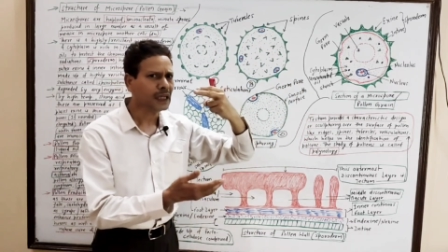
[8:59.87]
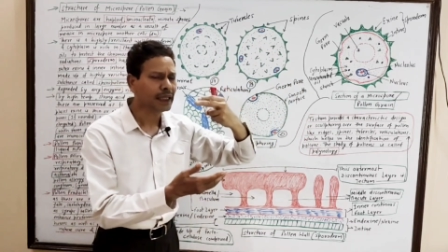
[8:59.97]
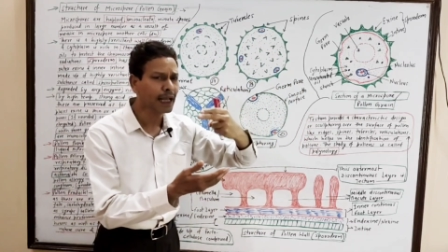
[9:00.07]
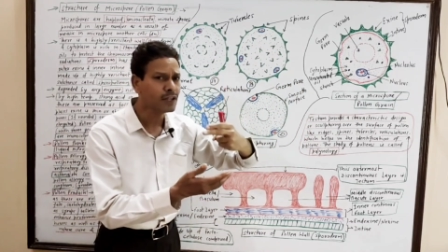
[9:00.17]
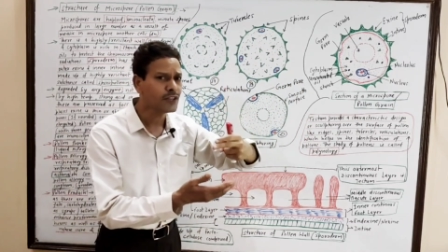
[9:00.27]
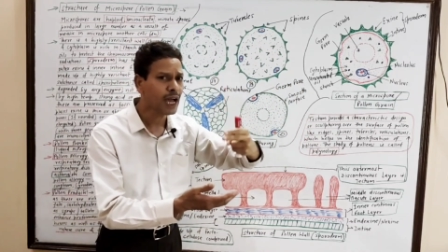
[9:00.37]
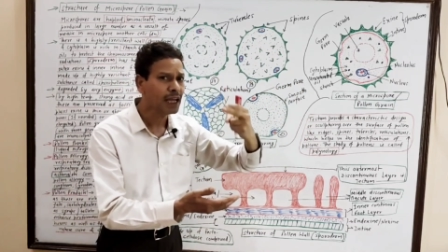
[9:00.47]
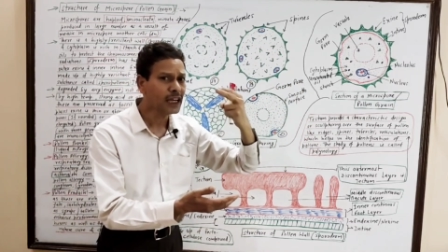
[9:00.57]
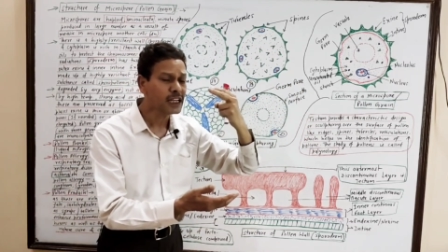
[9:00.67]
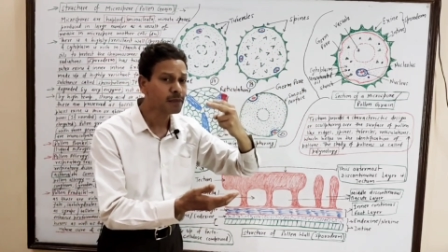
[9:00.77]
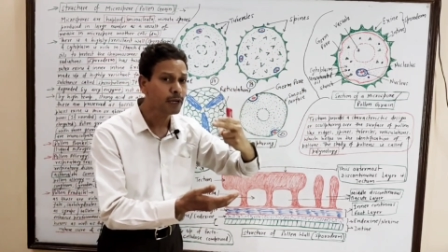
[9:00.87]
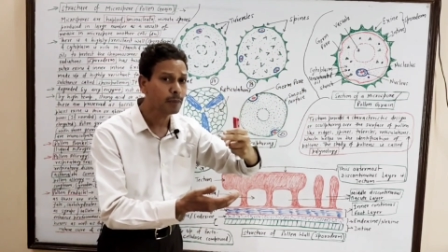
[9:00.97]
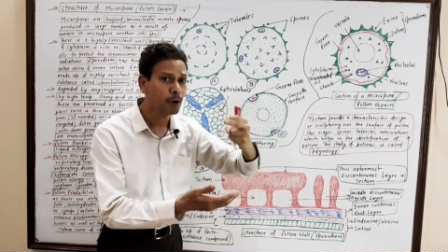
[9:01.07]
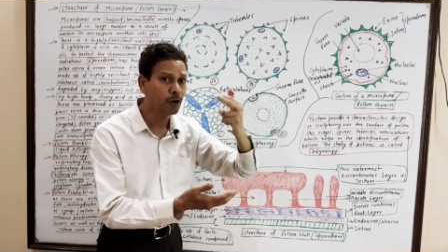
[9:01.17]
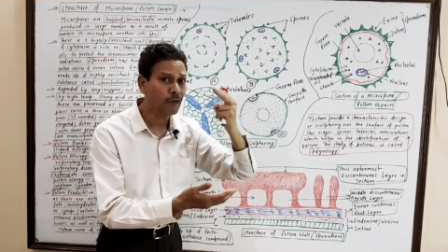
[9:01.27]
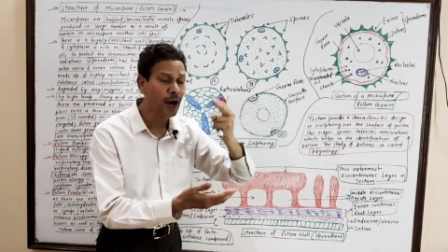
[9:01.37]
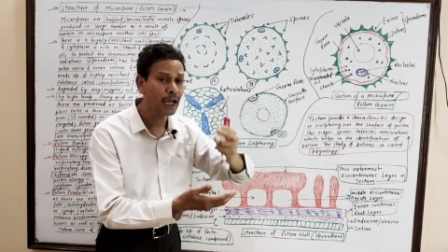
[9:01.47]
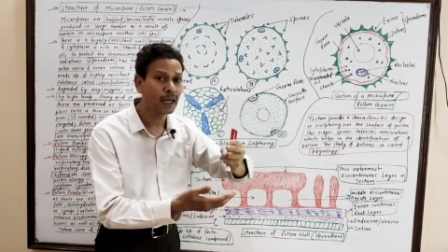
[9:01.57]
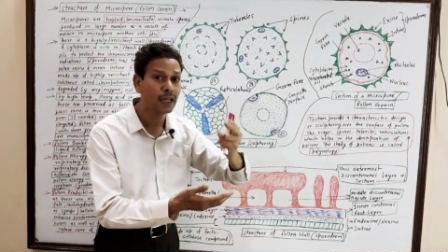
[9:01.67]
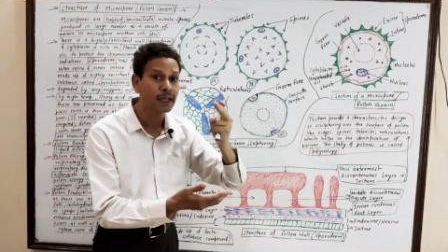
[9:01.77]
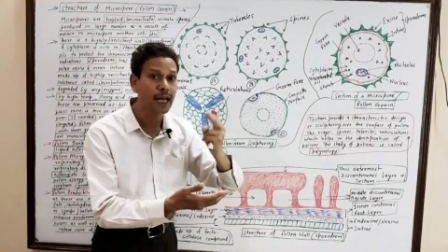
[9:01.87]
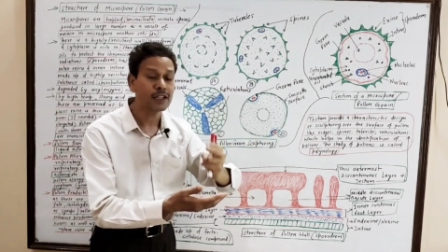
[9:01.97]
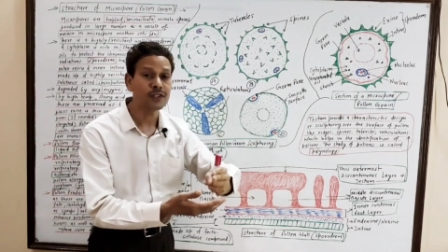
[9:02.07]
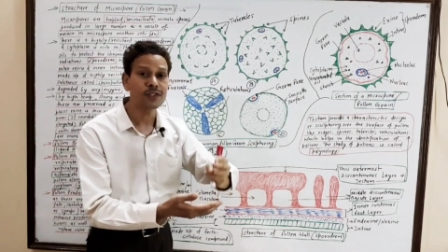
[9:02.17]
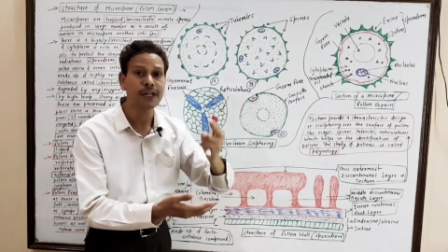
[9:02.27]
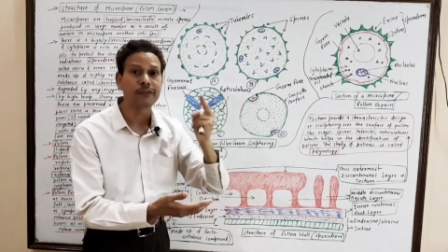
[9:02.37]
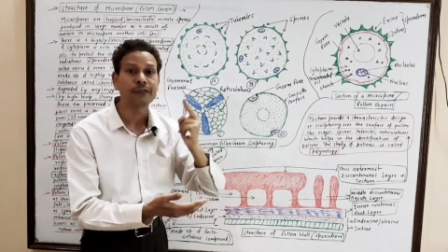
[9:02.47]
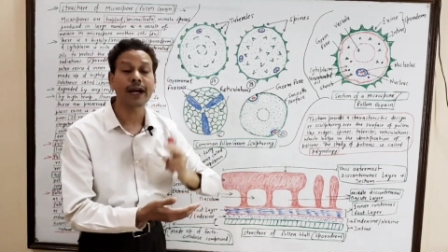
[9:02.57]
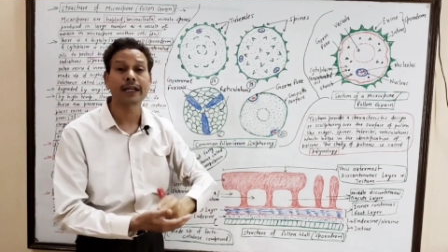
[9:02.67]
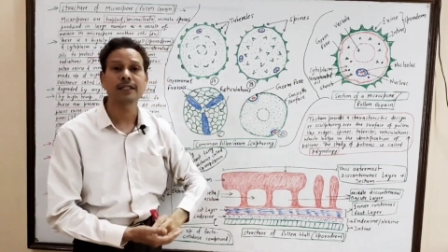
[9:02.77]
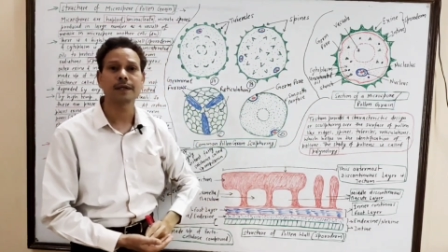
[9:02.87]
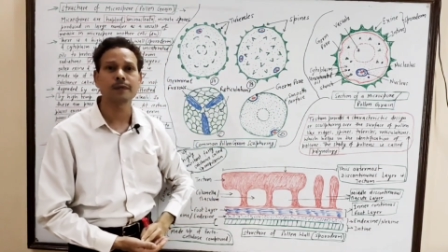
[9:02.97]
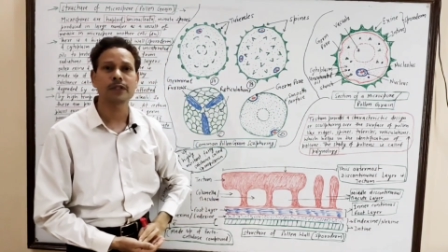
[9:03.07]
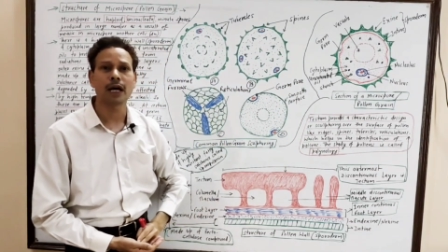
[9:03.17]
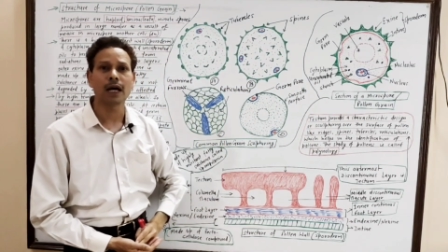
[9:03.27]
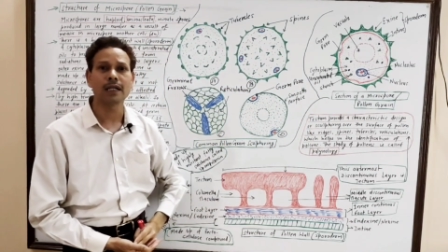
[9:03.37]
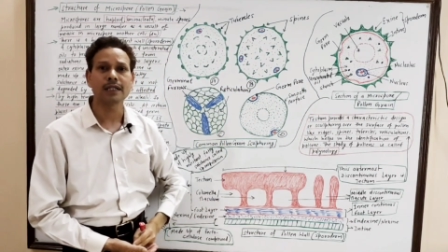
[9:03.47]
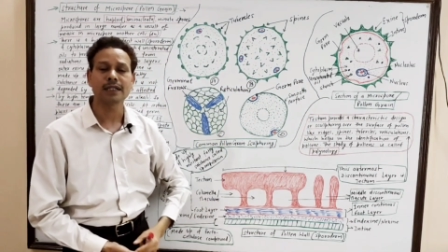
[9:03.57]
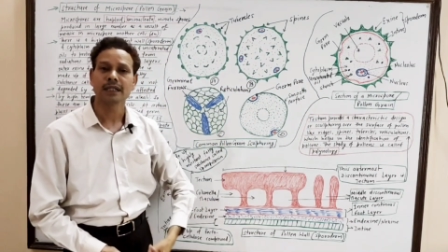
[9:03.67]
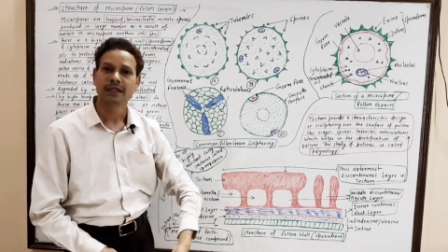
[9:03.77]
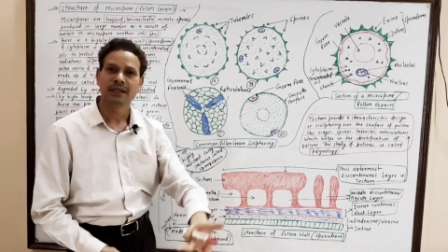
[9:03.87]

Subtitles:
The exine is made up of highly resistant fatty substance,